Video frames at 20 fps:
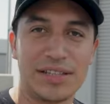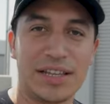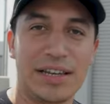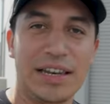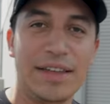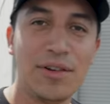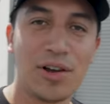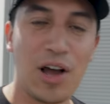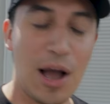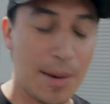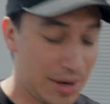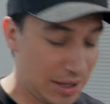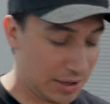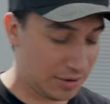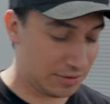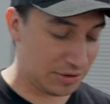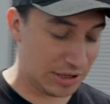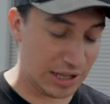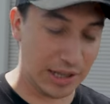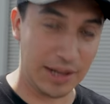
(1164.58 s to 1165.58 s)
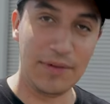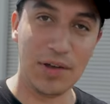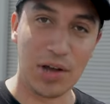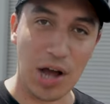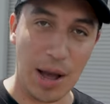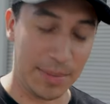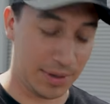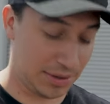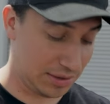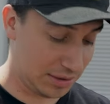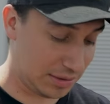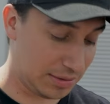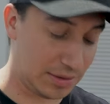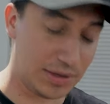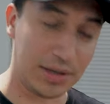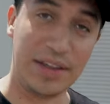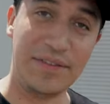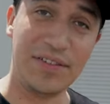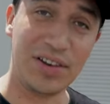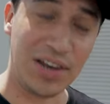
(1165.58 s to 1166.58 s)
Like I said, leave a comment,
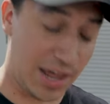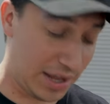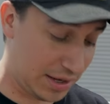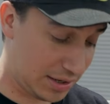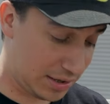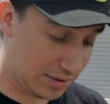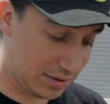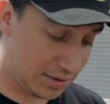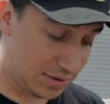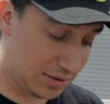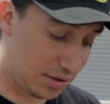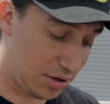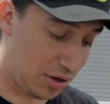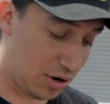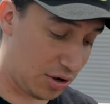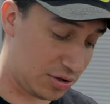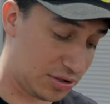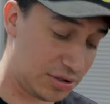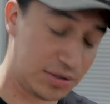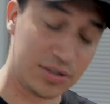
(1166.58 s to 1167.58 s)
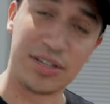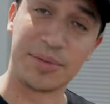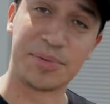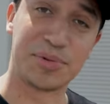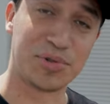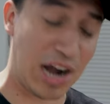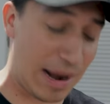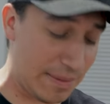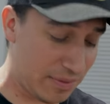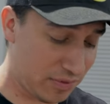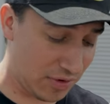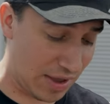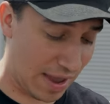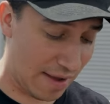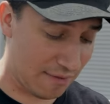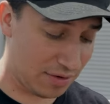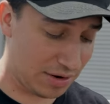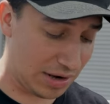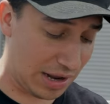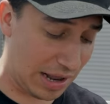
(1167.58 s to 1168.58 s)
leave a like, subscribe if you
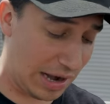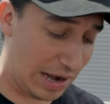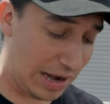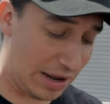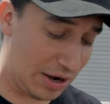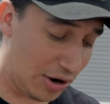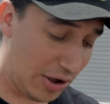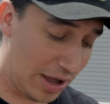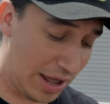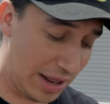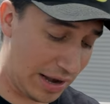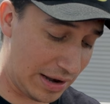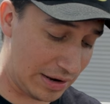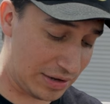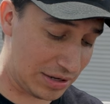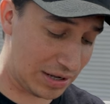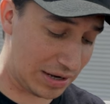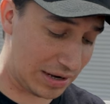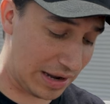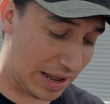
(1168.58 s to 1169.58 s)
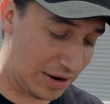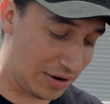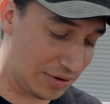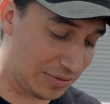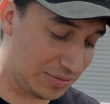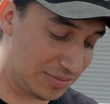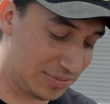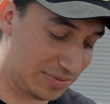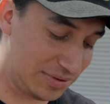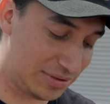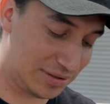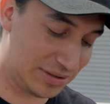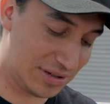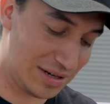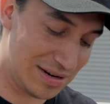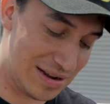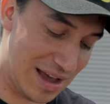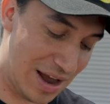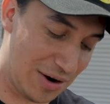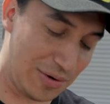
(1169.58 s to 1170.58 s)
haven't, and I know
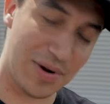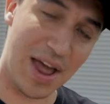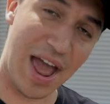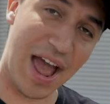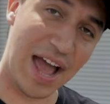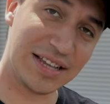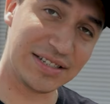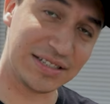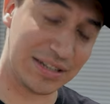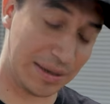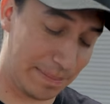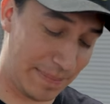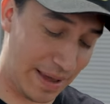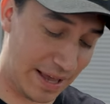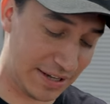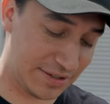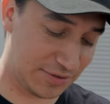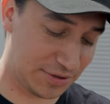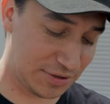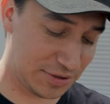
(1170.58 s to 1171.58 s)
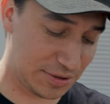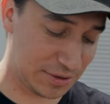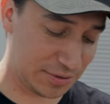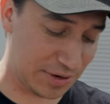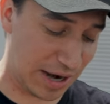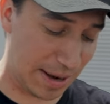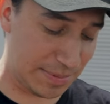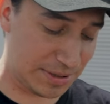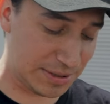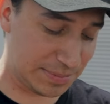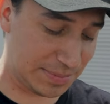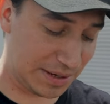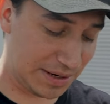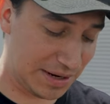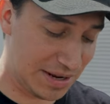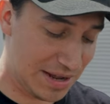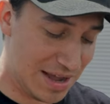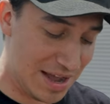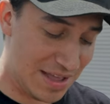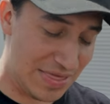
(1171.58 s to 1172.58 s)
I don't ask and beg for subscribers,
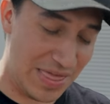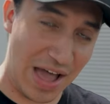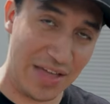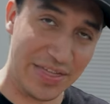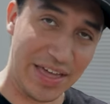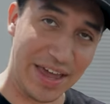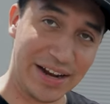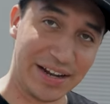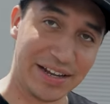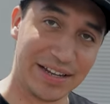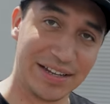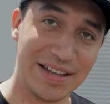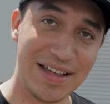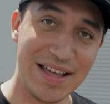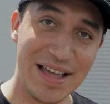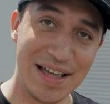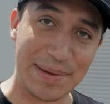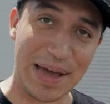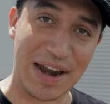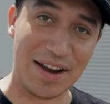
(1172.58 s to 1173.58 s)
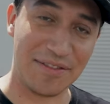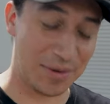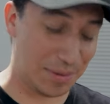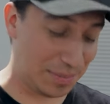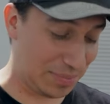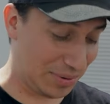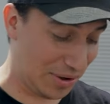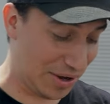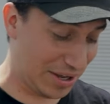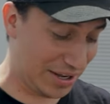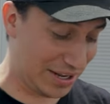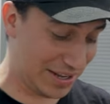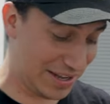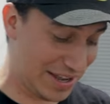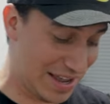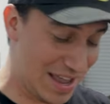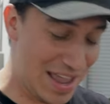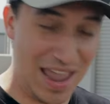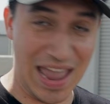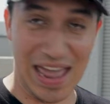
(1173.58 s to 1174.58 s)
but now that I'm kind of unemployed
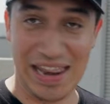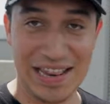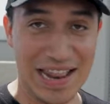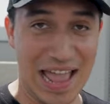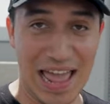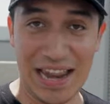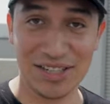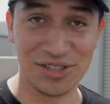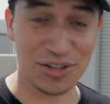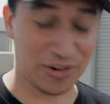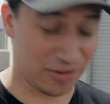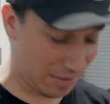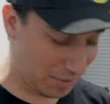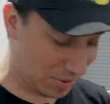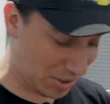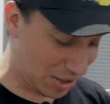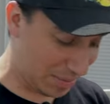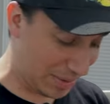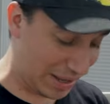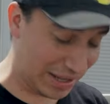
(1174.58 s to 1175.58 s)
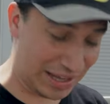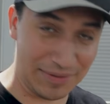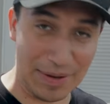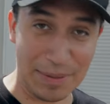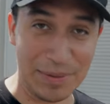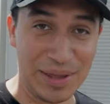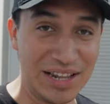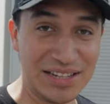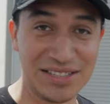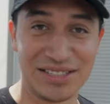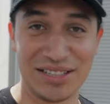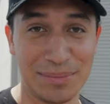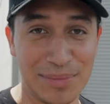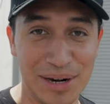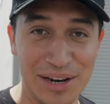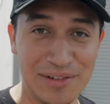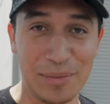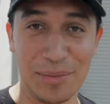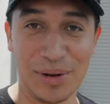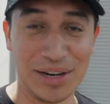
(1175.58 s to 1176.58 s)
and any sort of income, like if I'm getting some
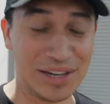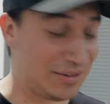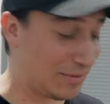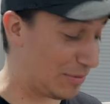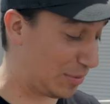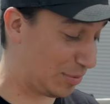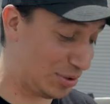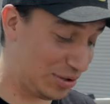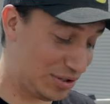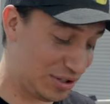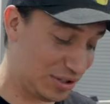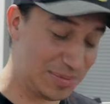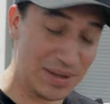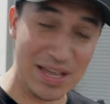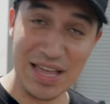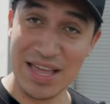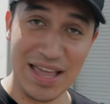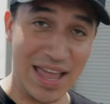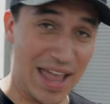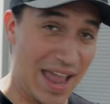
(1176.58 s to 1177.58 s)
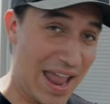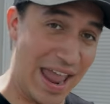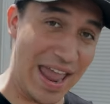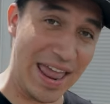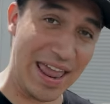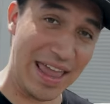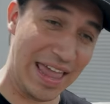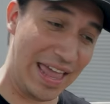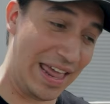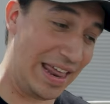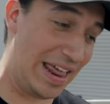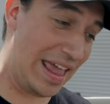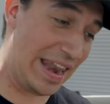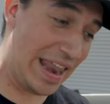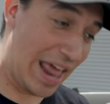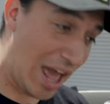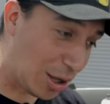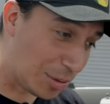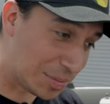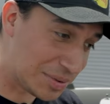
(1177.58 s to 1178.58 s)
money from YouTube,
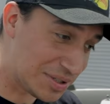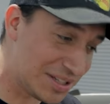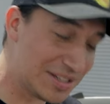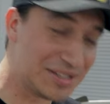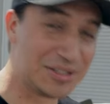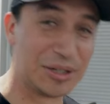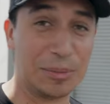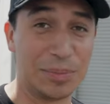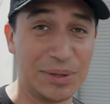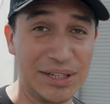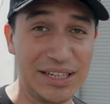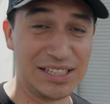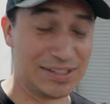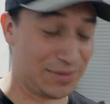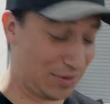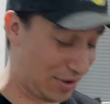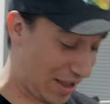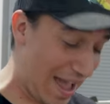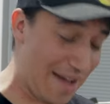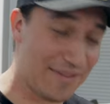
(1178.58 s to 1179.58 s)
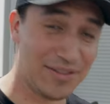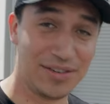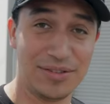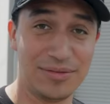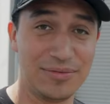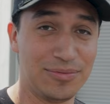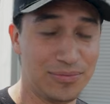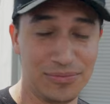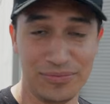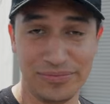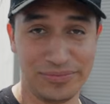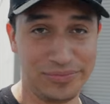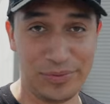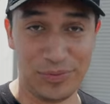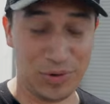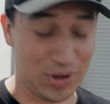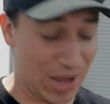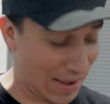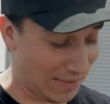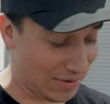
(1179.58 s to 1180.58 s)
it helps. So please, if
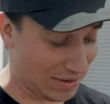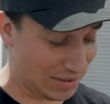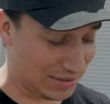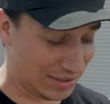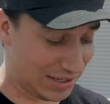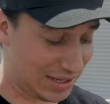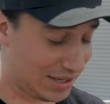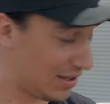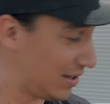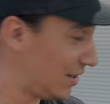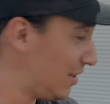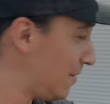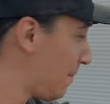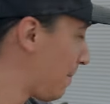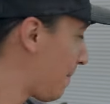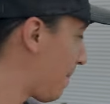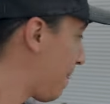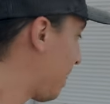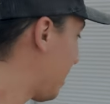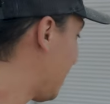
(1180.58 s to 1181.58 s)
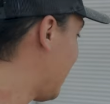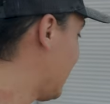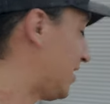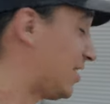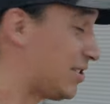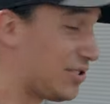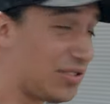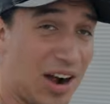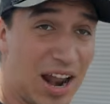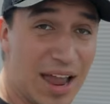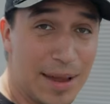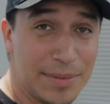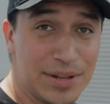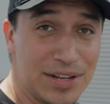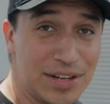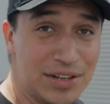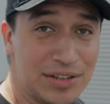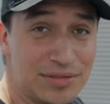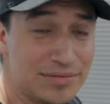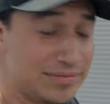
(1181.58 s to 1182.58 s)
you haven't subscribed,
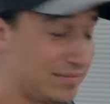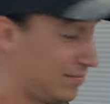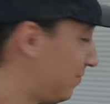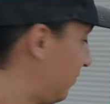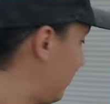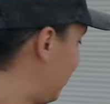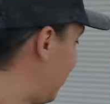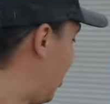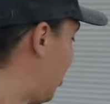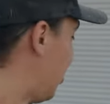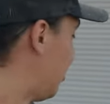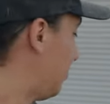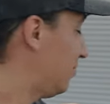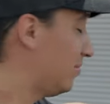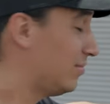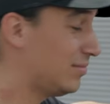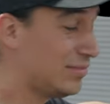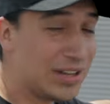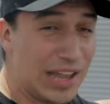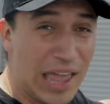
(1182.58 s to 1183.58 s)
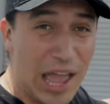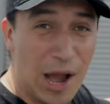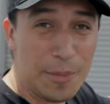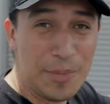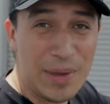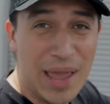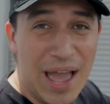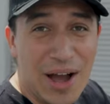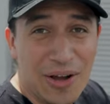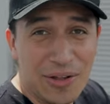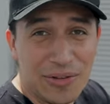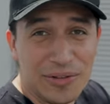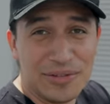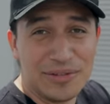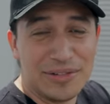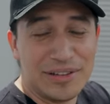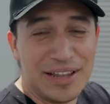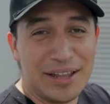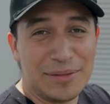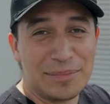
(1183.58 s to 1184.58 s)
and help me out.
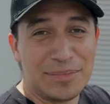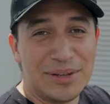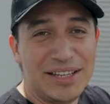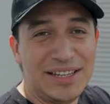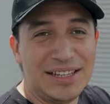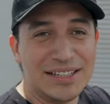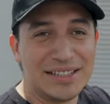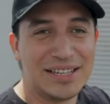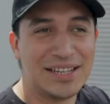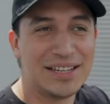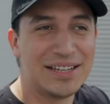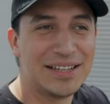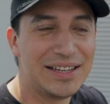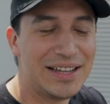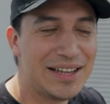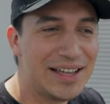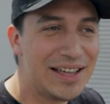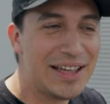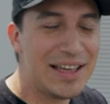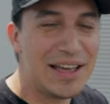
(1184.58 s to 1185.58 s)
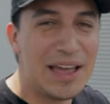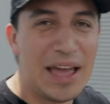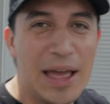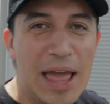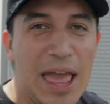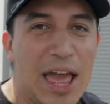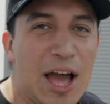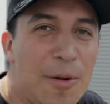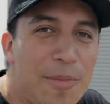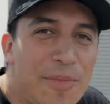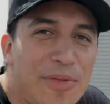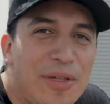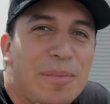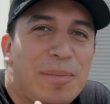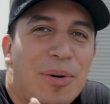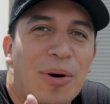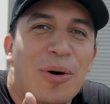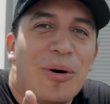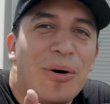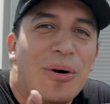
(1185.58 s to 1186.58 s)
Like, please help the
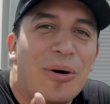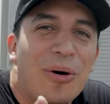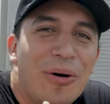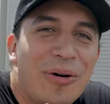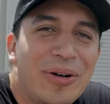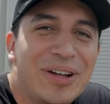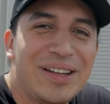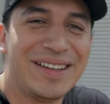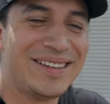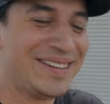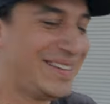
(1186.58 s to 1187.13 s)
poor,